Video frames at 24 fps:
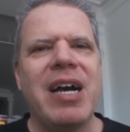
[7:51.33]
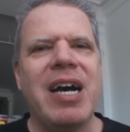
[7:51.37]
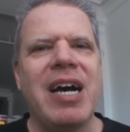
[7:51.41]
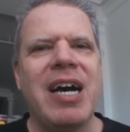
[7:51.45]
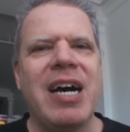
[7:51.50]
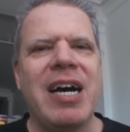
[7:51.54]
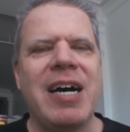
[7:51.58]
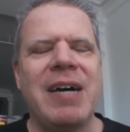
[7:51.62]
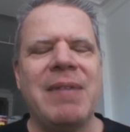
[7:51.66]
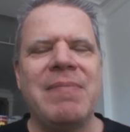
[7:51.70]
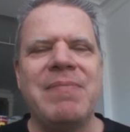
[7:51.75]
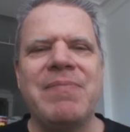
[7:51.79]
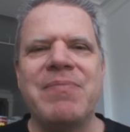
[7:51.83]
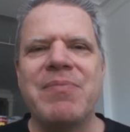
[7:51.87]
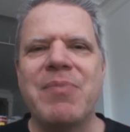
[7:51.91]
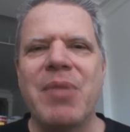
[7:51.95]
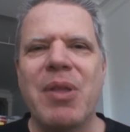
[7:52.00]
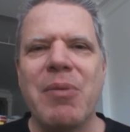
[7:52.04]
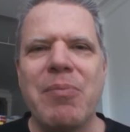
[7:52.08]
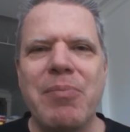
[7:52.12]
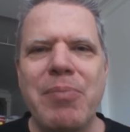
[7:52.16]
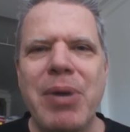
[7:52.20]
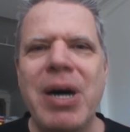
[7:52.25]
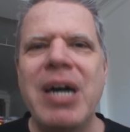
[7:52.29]

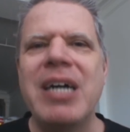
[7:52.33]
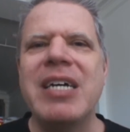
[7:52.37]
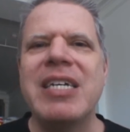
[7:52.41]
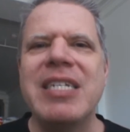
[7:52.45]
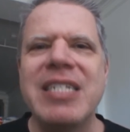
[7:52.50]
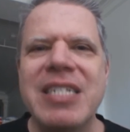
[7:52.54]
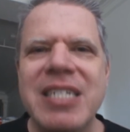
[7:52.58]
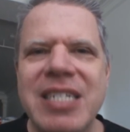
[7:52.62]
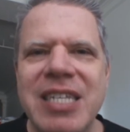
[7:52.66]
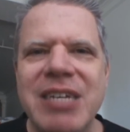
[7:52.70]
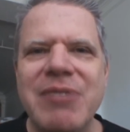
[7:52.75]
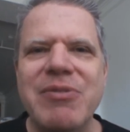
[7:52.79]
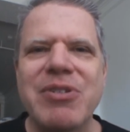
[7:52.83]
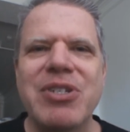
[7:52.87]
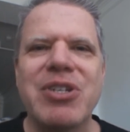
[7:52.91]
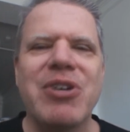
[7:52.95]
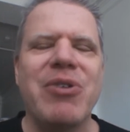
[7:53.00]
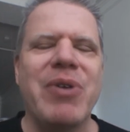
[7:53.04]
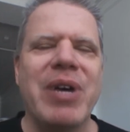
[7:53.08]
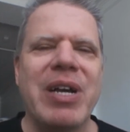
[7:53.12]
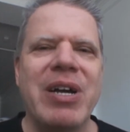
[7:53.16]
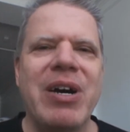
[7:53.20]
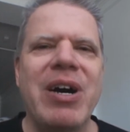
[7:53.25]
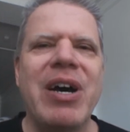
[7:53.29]
buzz that was
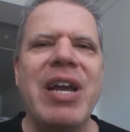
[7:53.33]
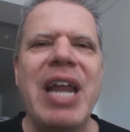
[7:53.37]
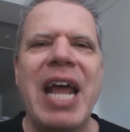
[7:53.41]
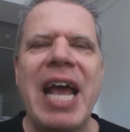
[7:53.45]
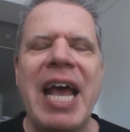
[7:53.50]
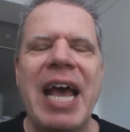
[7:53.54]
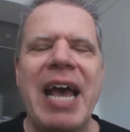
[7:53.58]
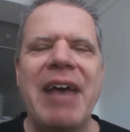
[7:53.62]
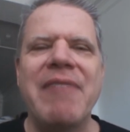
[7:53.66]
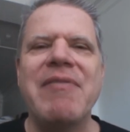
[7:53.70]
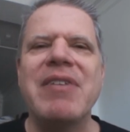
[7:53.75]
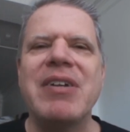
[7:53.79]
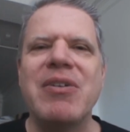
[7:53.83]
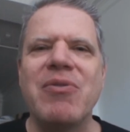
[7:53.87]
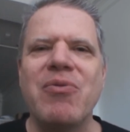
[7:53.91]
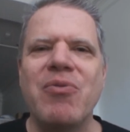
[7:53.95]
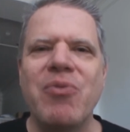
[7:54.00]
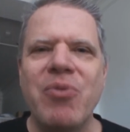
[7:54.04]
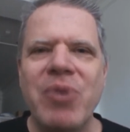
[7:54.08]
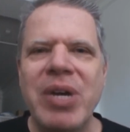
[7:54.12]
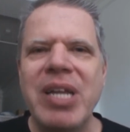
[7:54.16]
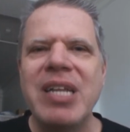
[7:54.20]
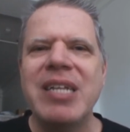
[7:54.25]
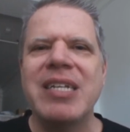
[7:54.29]
going on,
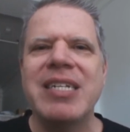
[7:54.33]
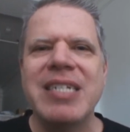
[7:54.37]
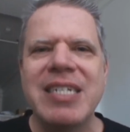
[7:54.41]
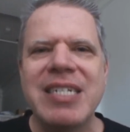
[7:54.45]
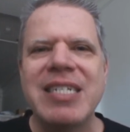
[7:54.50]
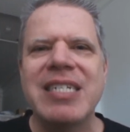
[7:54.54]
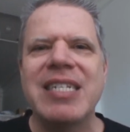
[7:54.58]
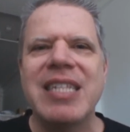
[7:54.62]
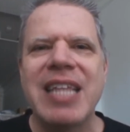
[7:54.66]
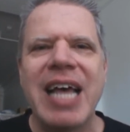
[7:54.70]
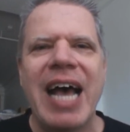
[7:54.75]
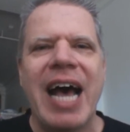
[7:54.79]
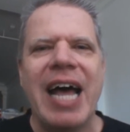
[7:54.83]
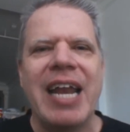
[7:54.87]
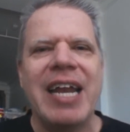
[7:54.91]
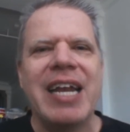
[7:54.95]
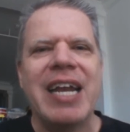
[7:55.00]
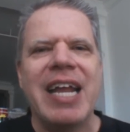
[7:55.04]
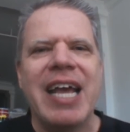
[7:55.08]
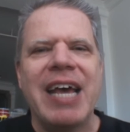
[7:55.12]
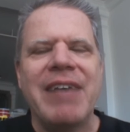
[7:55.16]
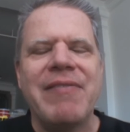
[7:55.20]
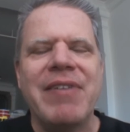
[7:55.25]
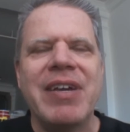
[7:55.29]
having witnessed that
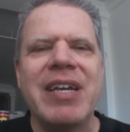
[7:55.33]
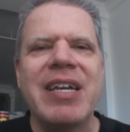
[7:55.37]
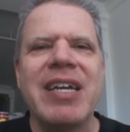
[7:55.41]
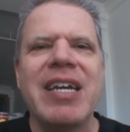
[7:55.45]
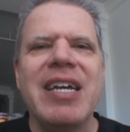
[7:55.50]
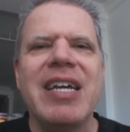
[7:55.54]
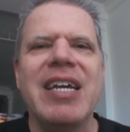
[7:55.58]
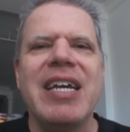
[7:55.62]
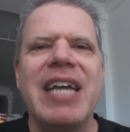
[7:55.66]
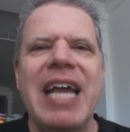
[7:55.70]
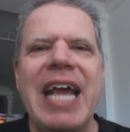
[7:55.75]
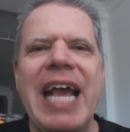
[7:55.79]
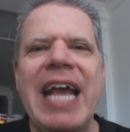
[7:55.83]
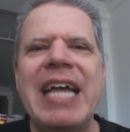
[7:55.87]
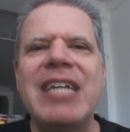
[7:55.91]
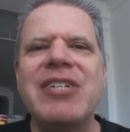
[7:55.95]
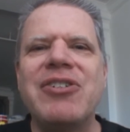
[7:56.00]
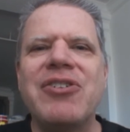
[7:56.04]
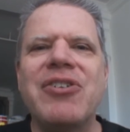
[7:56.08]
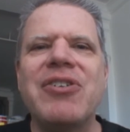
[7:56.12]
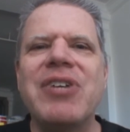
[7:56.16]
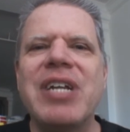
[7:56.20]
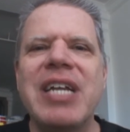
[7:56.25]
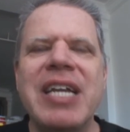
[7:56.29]
and having
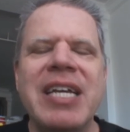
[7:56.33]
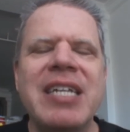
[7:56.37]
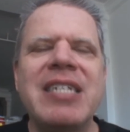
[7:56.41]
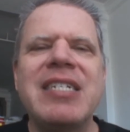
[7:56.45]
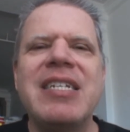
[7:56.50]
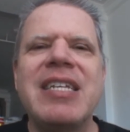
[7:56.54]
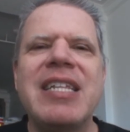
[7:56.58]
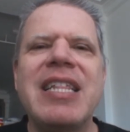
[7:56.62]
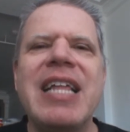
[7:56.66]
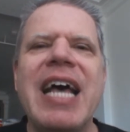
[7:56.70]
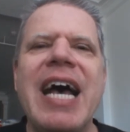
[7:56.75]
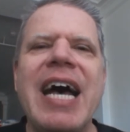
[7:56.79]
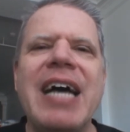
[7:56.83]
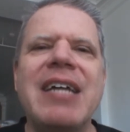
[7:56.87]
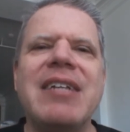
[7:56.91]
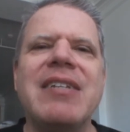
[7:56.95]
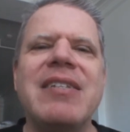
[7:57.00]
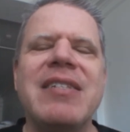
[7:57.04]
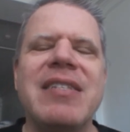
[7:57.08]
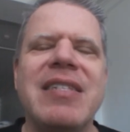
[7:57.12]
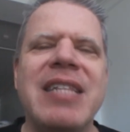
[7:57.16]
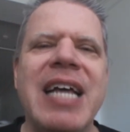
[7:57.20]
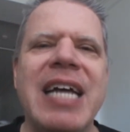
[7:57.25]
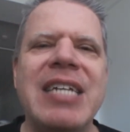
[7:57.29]
entered into
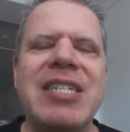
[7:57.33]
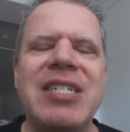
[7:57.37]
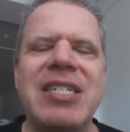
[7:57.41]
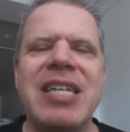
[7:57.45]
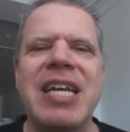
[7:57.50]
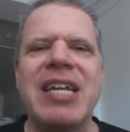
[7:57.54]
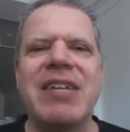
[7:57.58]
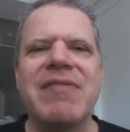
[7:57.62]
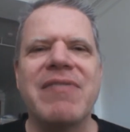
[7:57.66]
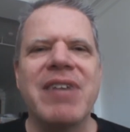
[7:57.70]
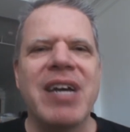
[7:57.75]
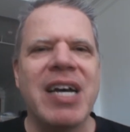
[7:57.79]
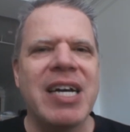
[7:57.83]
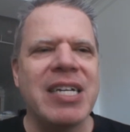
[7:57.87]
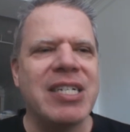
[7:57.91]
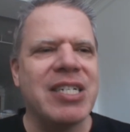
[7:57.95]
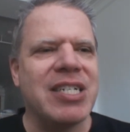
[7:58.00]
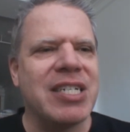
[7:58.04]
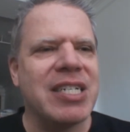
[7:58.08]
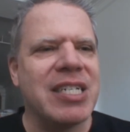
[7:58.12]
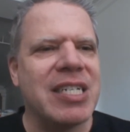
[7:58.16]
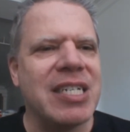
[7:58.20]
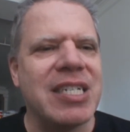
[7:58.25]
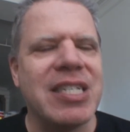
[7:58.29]
that state of
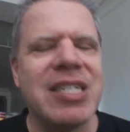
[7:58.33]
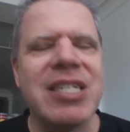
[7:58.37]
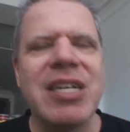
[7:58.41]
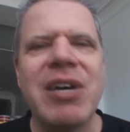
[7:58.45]
consciousness.